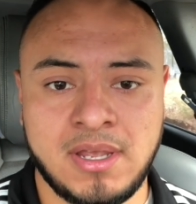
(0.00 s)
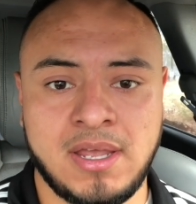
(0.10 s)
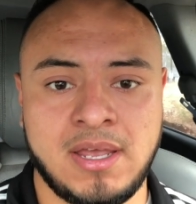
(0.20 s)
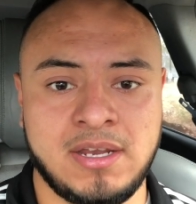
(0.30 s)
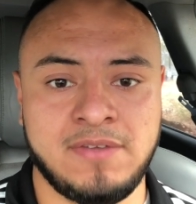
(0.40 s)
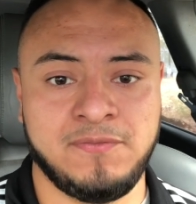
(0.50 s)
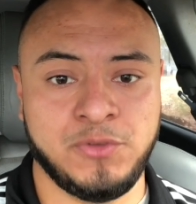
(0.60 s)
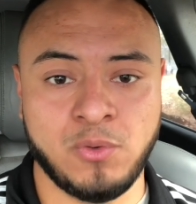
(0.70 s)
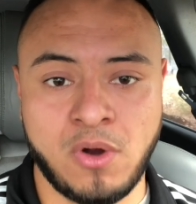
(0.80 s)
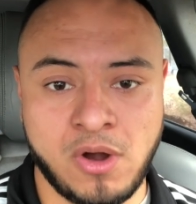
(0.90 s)
And if
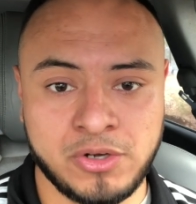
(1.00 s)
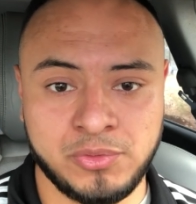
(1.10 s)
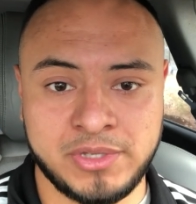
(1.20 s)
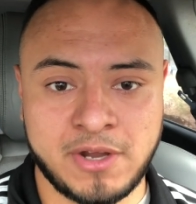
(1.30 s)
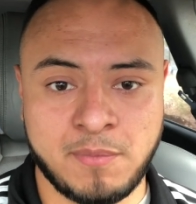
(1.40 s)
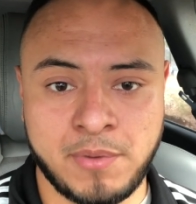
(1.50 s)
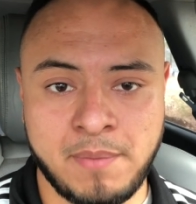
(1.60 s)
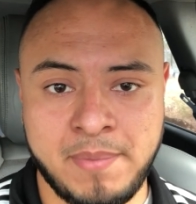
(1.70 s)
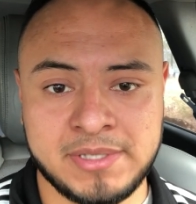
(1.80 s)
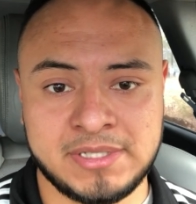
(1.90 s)
you are doing that on
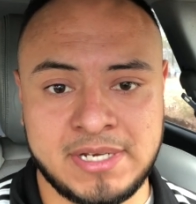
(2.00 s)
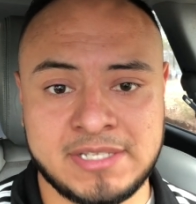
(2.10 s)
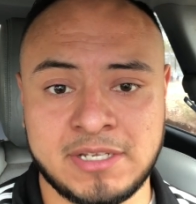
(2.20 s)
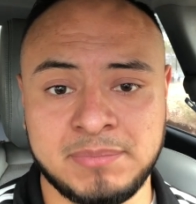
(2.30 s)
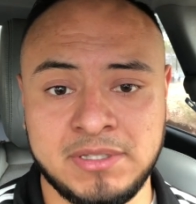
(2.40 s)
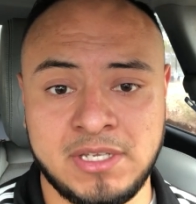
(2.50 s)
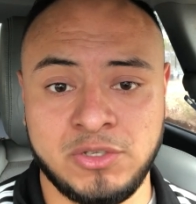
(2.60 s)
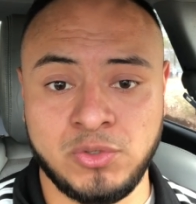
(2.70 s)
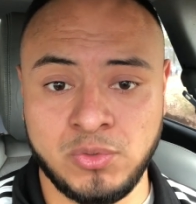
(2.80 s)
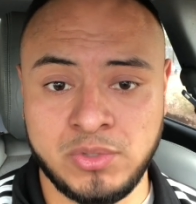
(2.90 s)
purpose, then it's something that
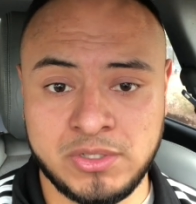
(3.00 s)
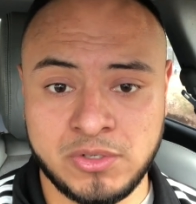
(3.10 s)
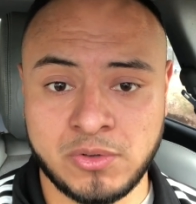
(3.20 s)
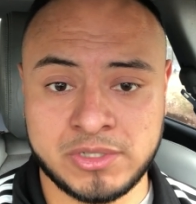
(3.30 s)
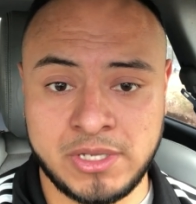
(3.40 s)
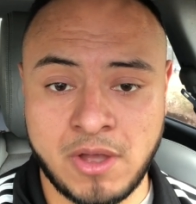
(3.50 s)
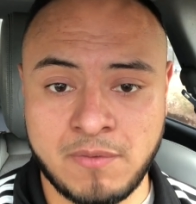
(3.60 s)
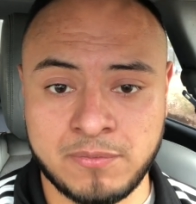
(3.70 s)
you need to go see help